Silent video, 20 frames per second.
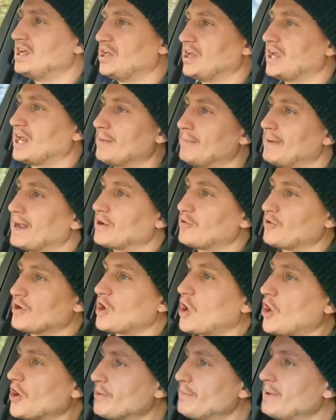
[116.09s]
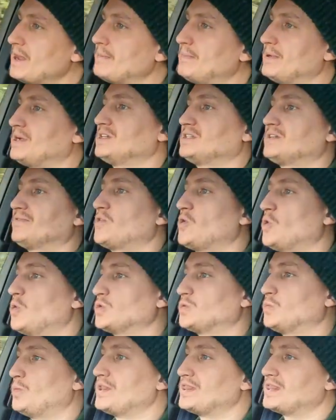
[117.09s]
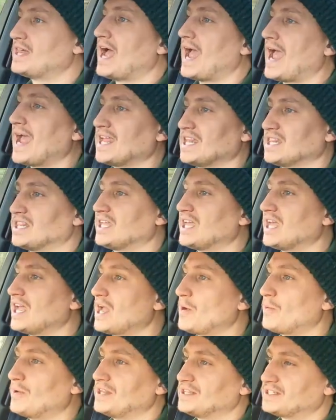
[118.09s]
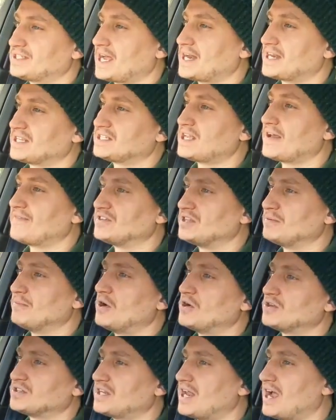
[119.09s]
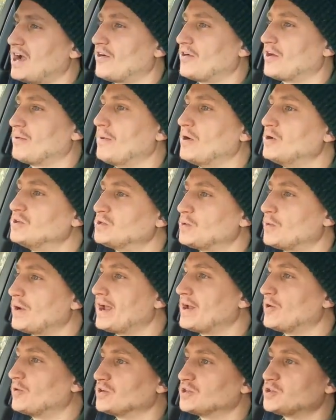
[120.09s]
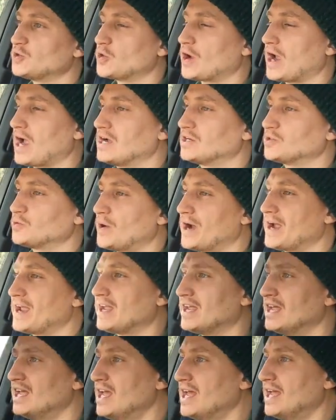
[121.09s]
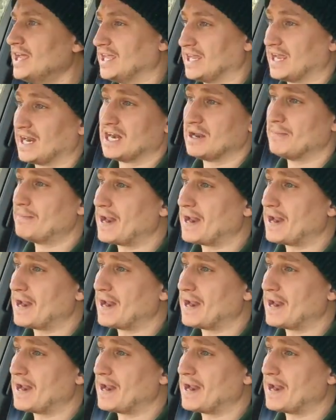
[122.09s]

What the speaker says: You get a better economy because, of course, with that 8th gear, when you're sat at 70 miles an hour on the motorway or the dual carriageway, you're getting a